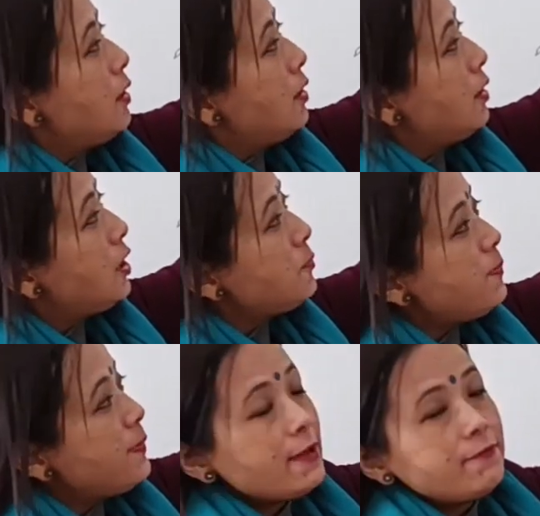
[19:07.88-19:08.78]
it
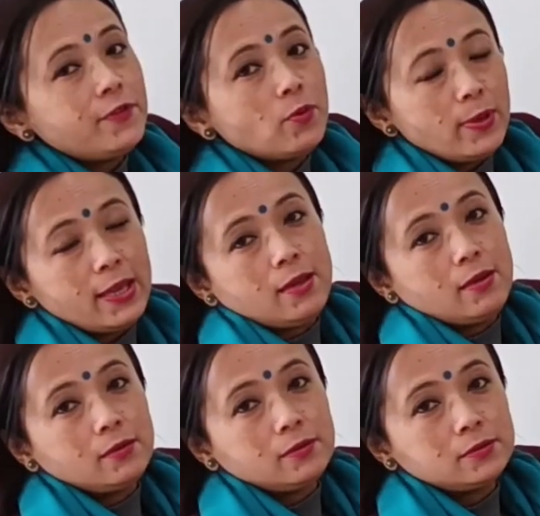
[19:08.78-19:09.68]
paved the
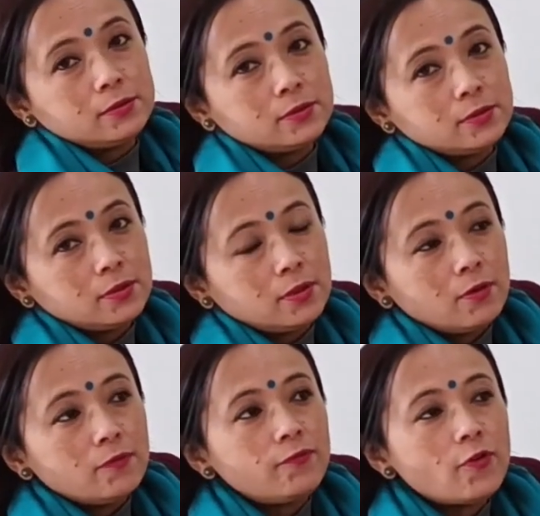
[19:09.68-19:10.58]
way
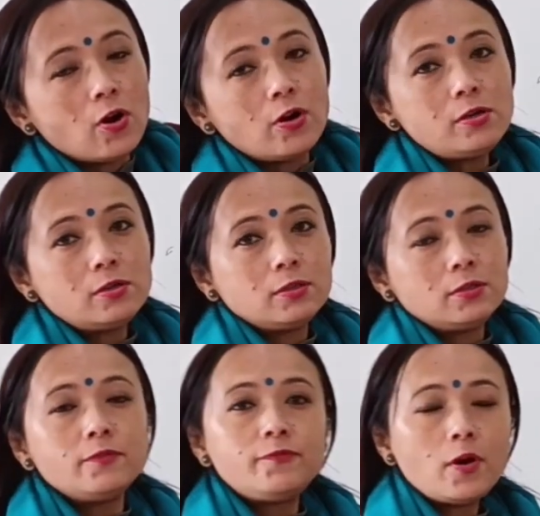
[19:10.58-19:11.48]
for
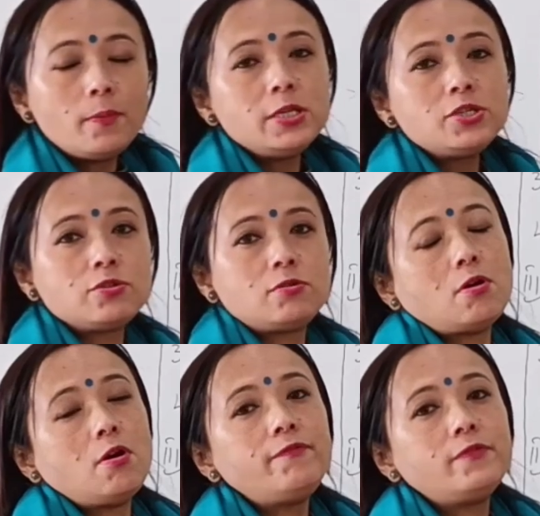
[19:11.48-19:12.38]
the formation
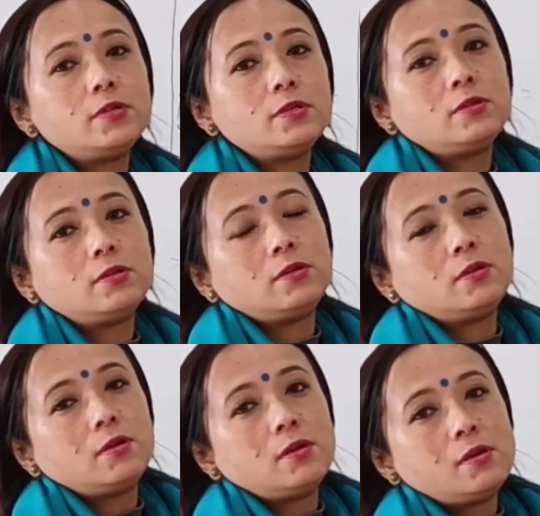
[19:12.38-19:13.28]
of
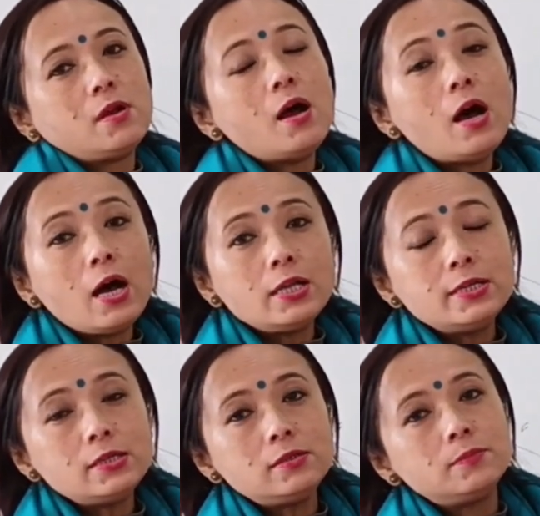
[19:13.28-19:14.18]

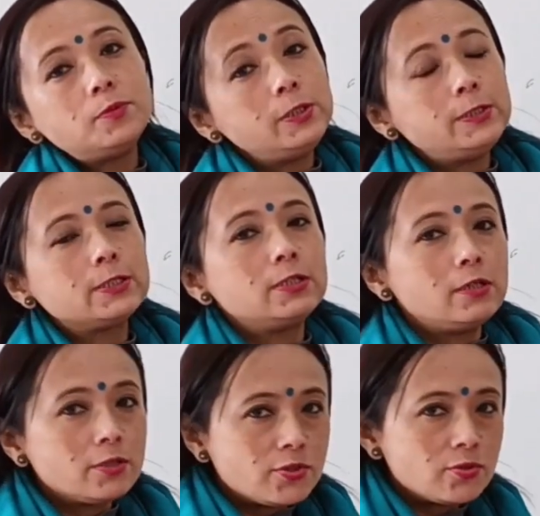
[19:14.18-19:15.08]
other political
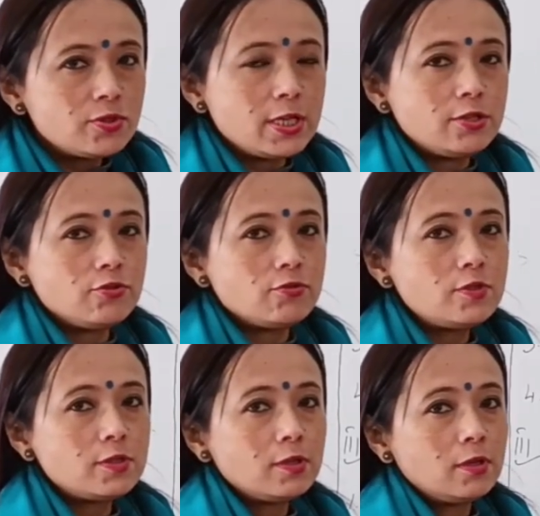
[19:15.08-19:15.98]

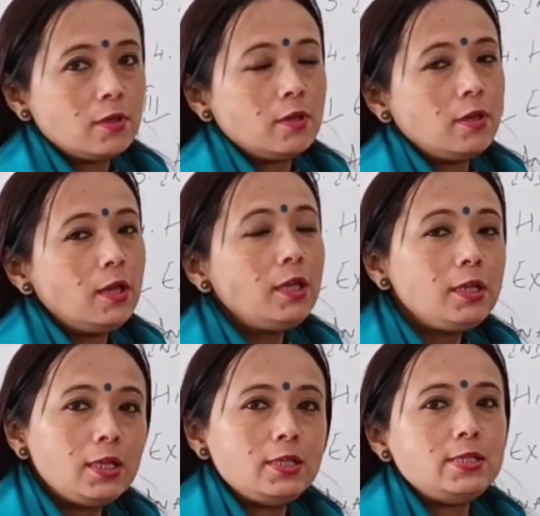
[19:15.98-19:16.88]
associations
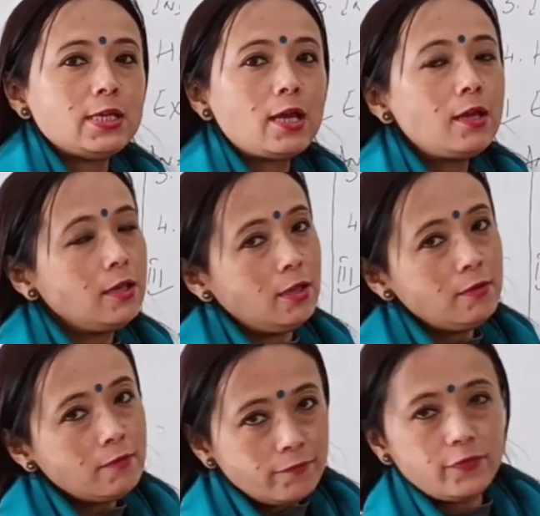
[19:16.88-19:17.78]
in India in
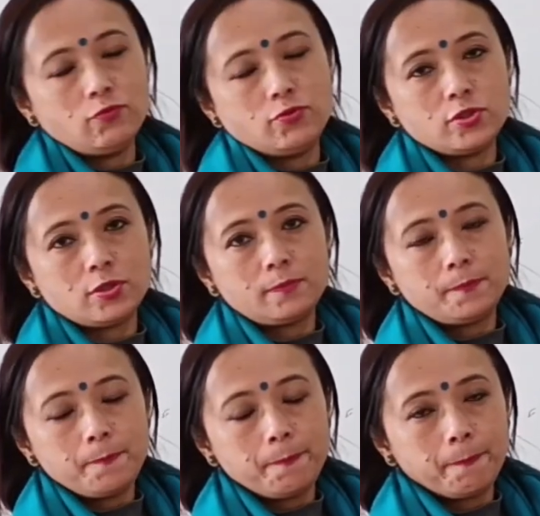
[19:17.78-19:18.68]
future.
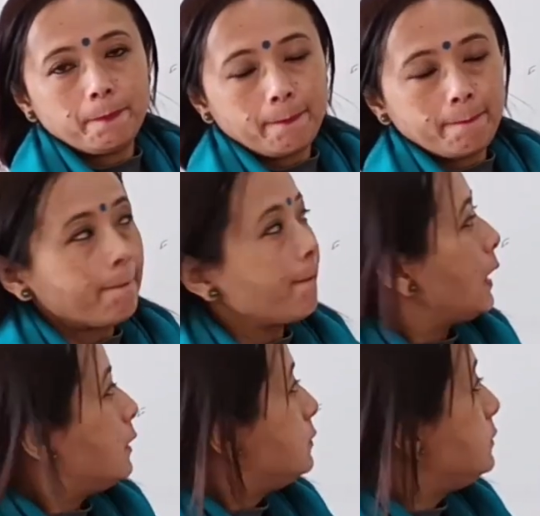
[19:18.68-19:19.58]

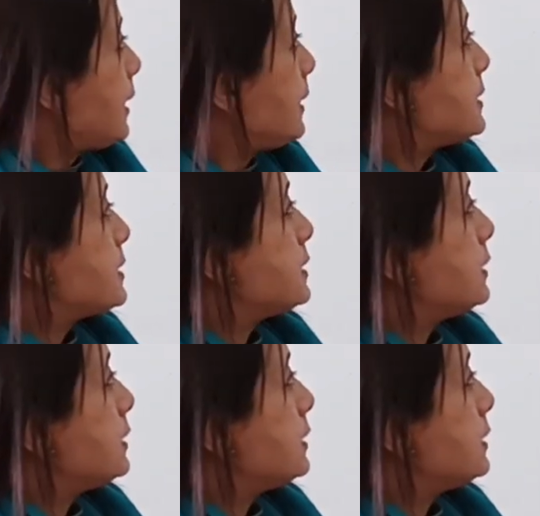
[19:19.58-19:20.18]
Next,